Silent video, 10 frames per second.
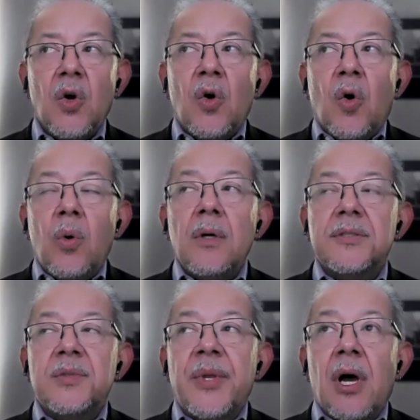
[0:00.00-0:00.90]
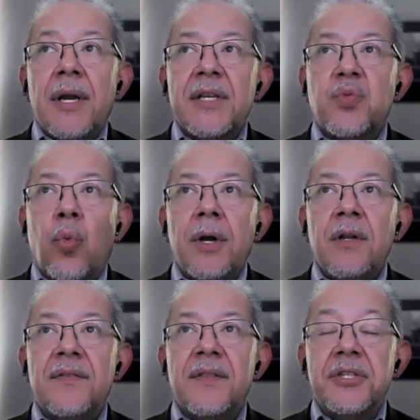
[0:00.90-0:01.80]
Well, to be honest, one
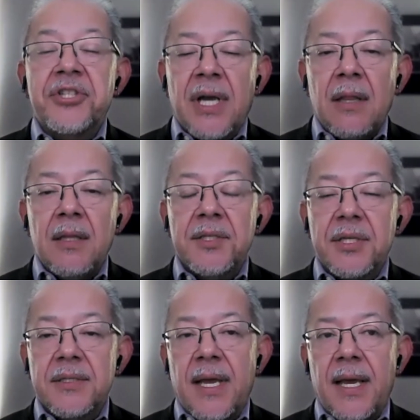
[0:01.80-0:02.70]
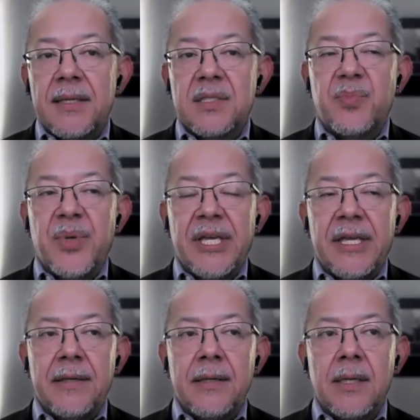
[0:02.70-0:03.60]
of the challenges has
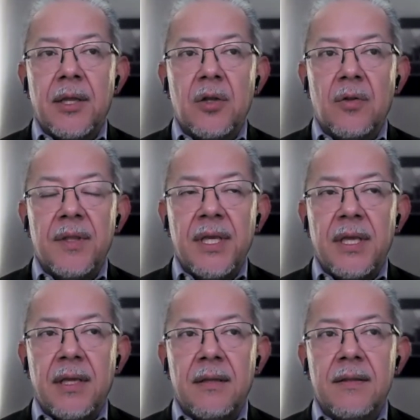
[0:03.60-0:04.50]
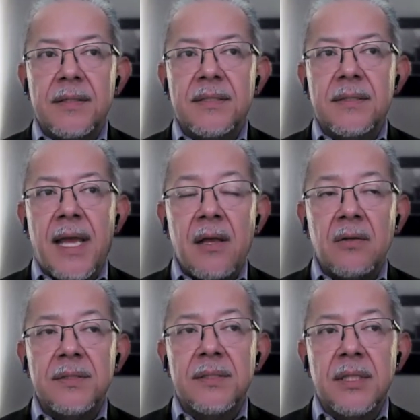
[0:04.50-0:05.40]
been, you know, the the
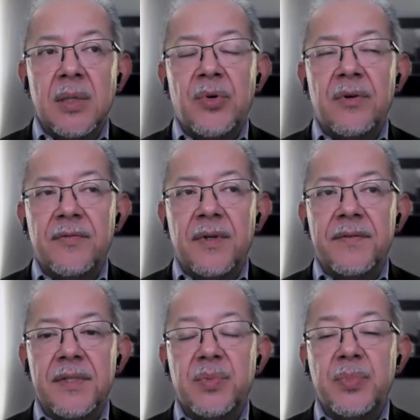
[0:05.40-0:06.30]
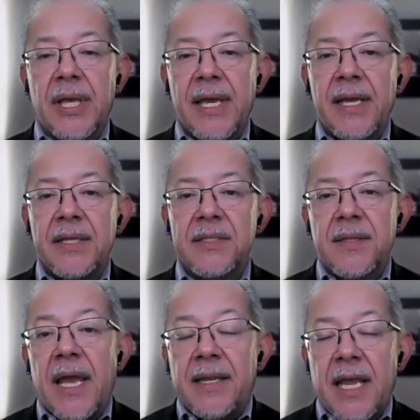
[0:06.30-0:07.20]
sales, the number of, of displays,
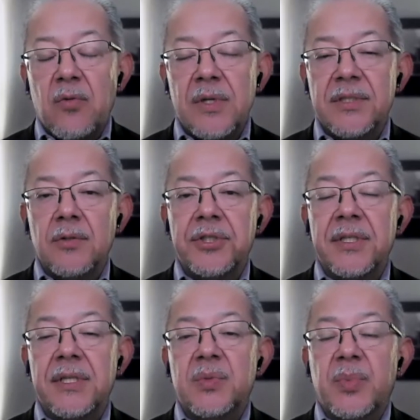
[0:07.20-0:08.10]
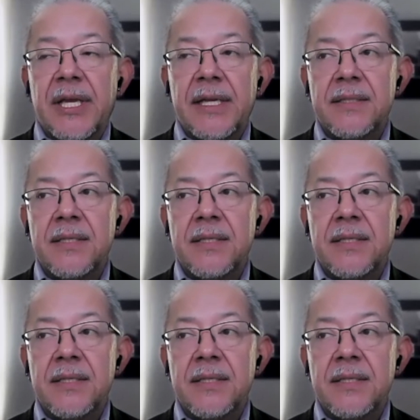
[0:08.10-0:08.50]
eight K resolution displays,